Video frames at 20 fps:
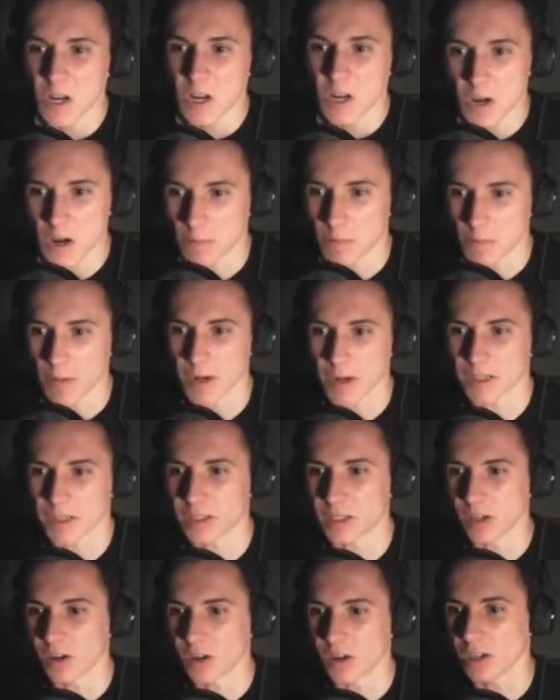Oh my
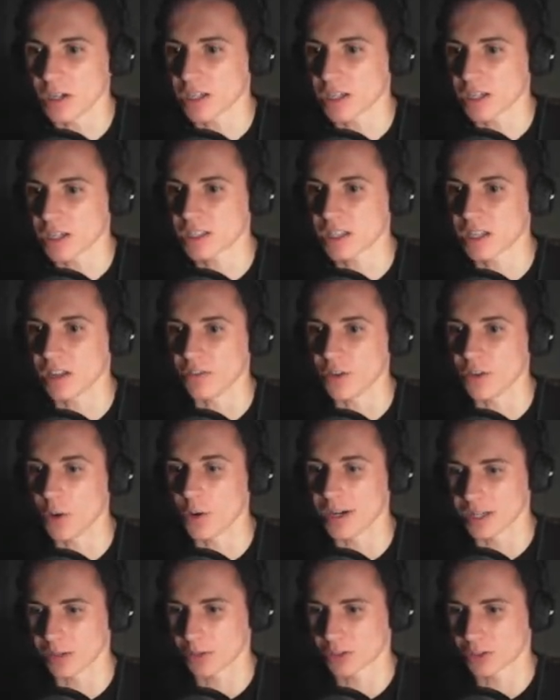god, I still have no
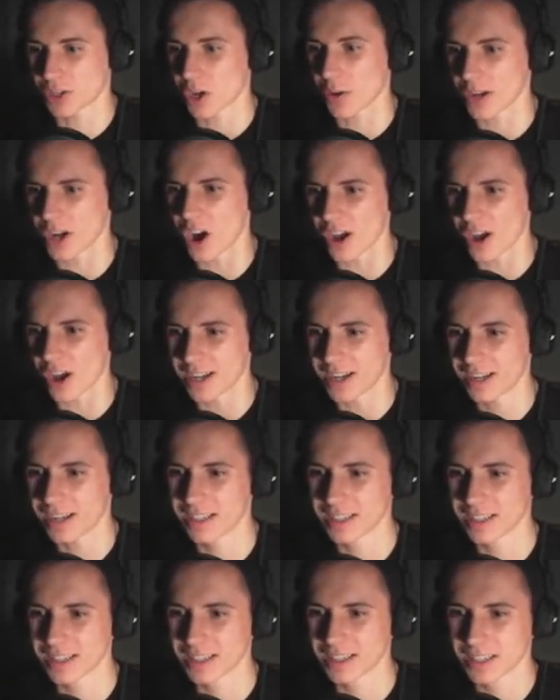idea what's going on.
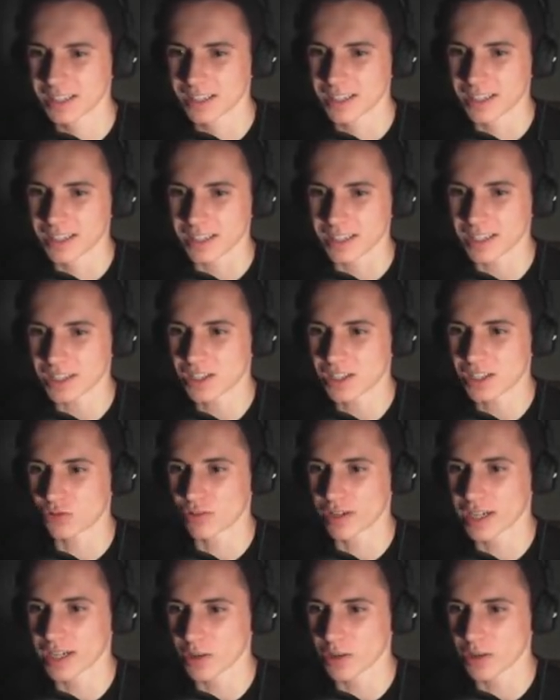This is
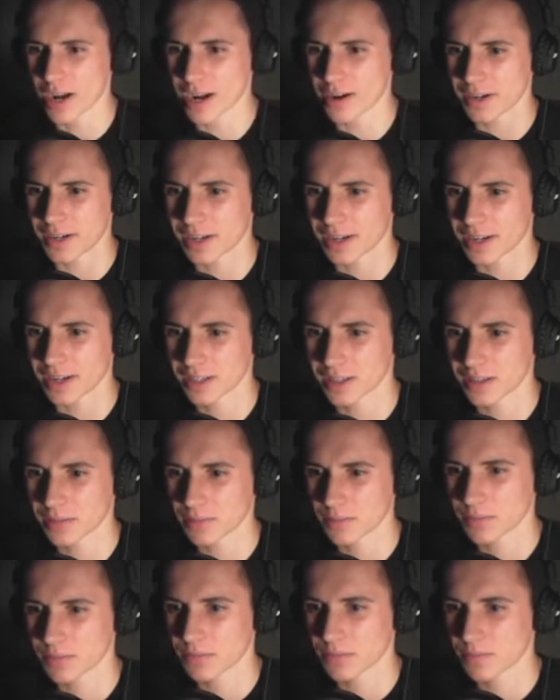really weird.
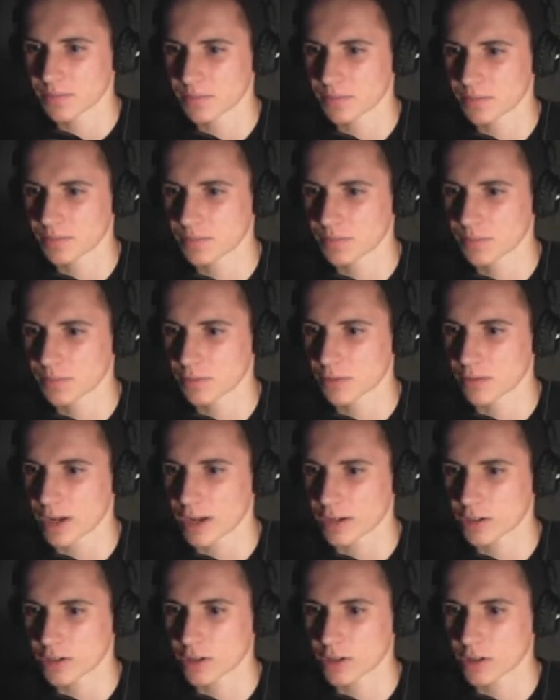
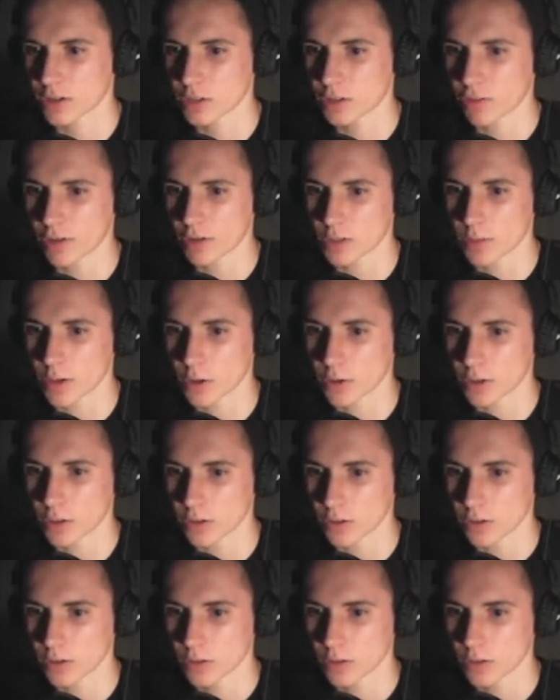Right, go into crouch mode.